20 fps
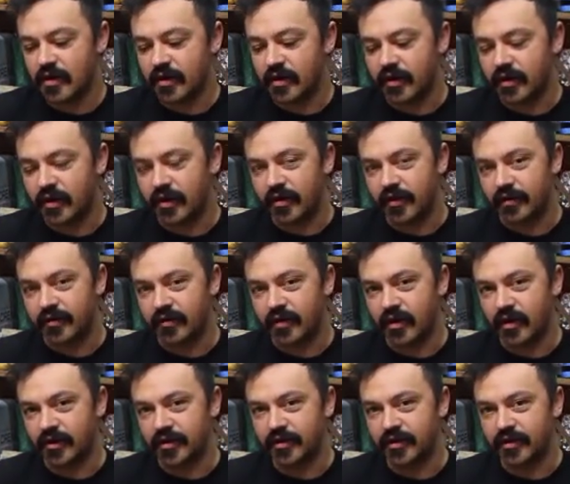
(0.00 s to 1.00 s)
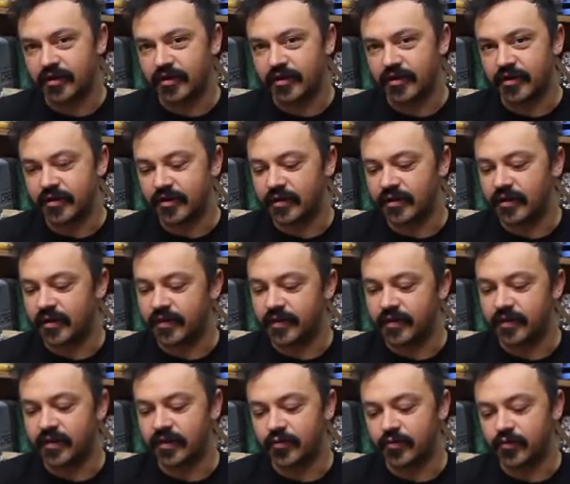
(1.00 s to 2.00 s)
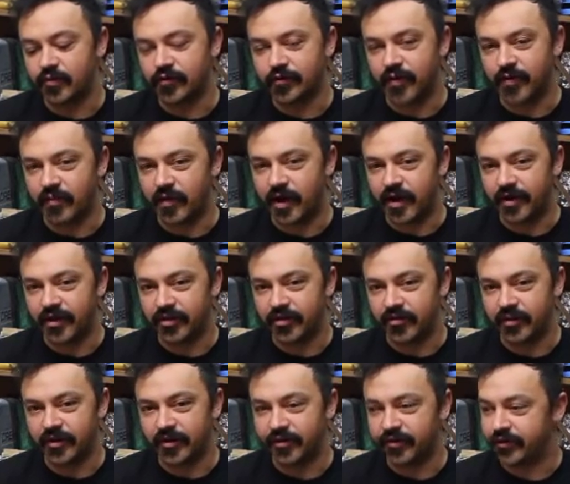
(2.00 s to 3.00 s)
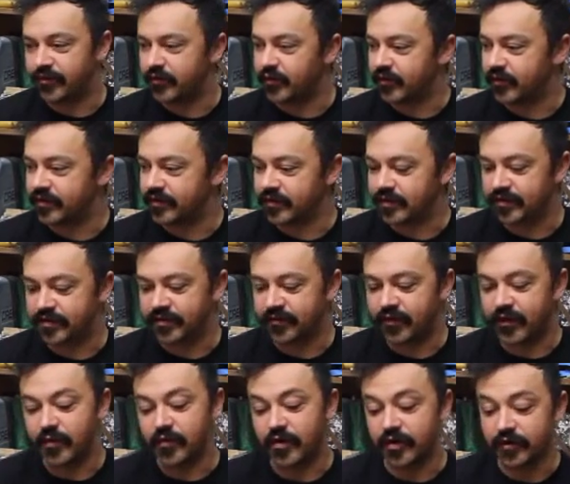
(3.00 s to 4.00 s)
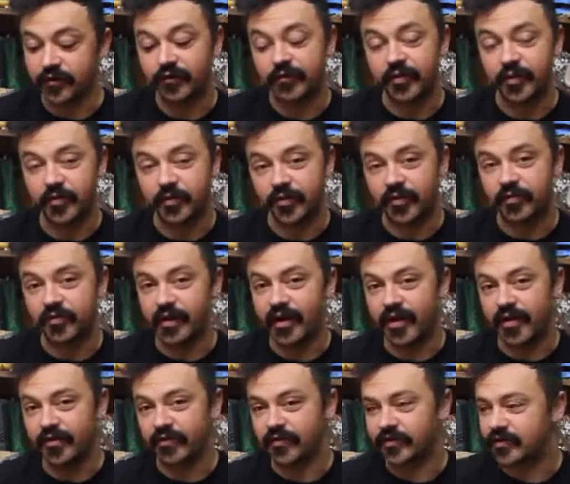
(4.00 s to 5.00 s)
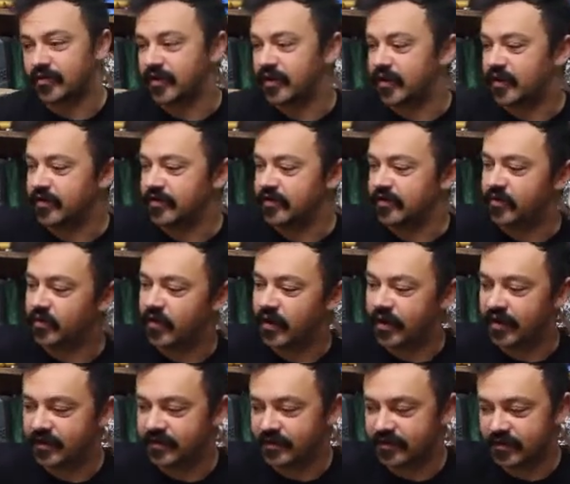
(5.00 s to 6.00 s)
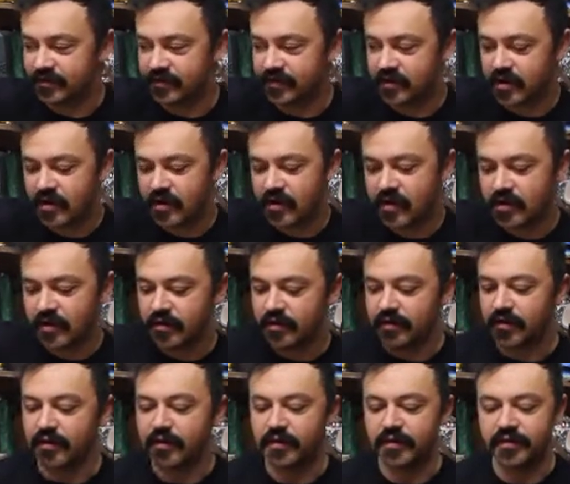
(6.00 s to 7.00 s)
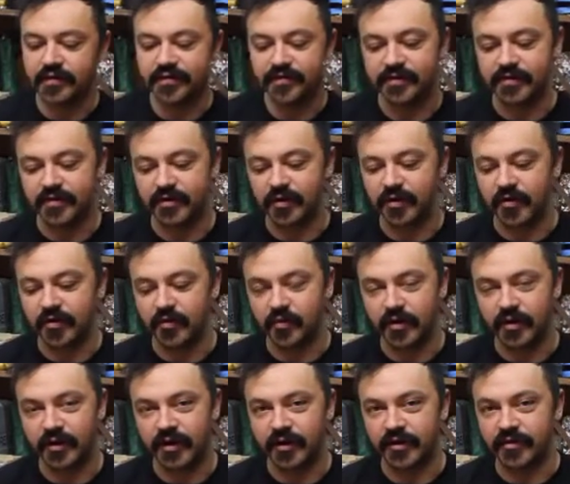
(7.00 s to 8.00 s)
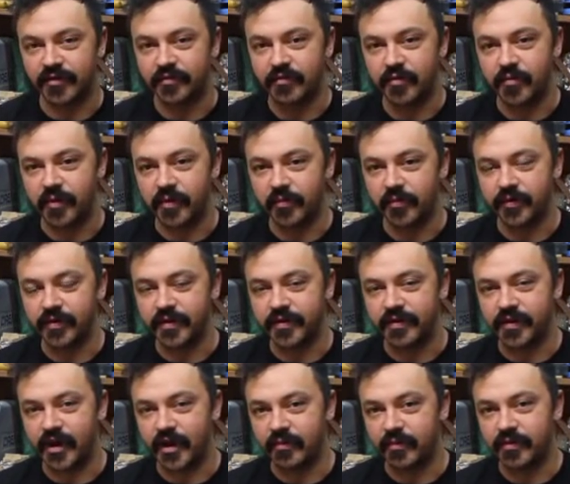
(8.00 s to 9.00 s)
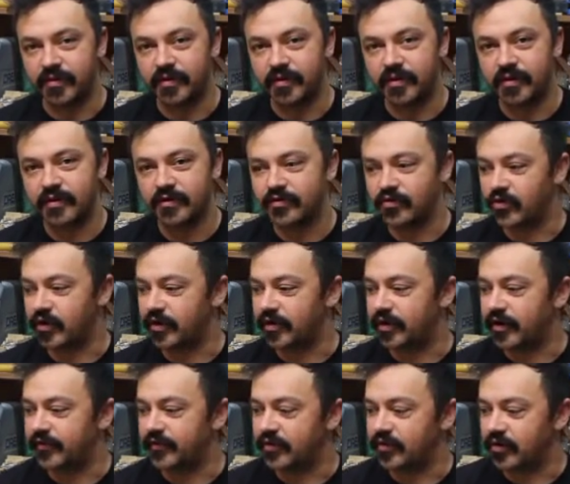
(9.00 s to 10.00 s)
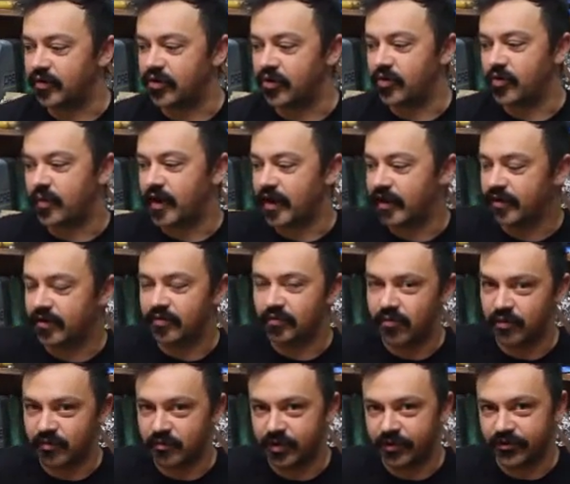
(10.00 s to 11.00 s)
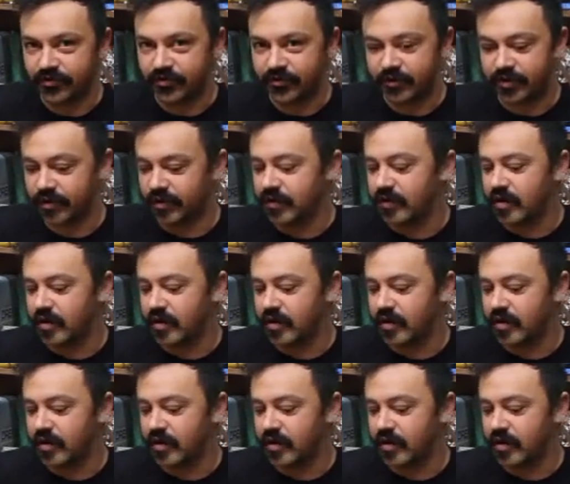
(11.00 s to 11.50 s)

and lock it in and then move the body around. For instance, if I want to flip it around to get into the waist, then this is going to mechanically remember the depth so I don't have to go back and remeasure it.